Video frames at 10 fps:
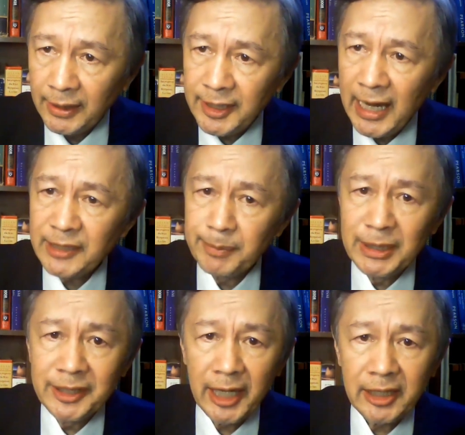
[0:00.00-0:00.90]
it has
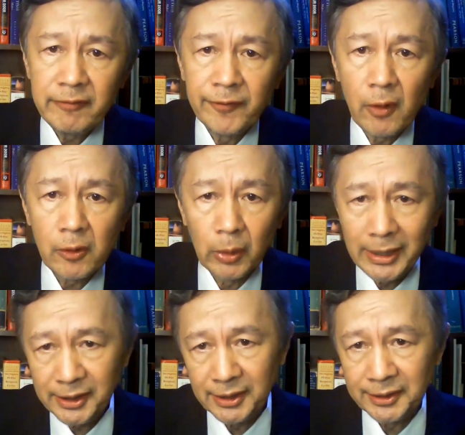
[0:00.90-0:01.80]
been taken for
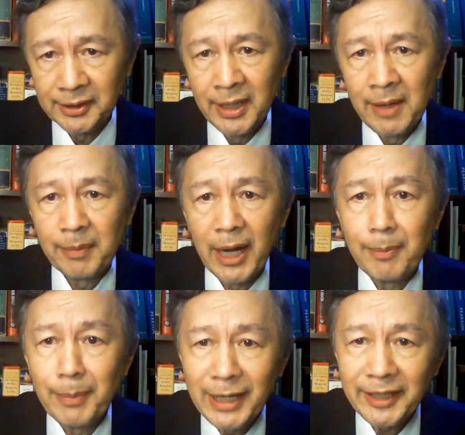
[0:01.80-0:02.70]
granted
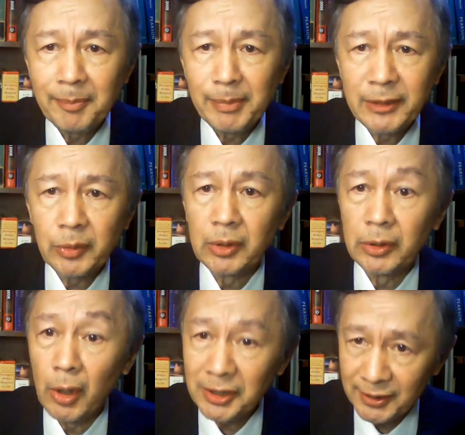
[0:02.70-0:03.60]
by many
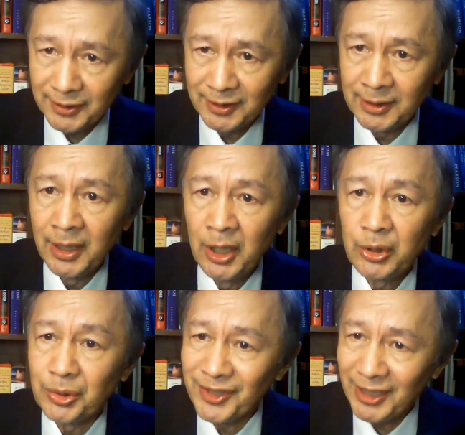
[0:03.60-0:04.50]
meteorologists
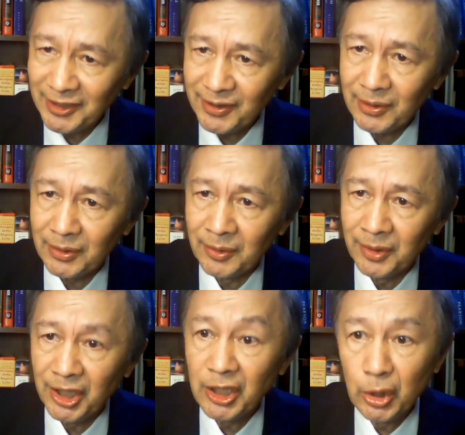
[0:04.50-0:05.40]
to think so,
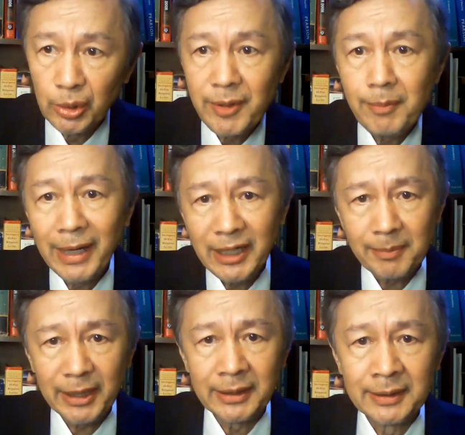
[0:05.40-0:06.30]
including
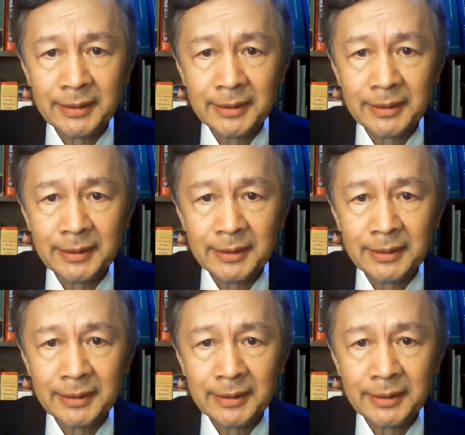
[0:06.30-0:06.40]
Manabe.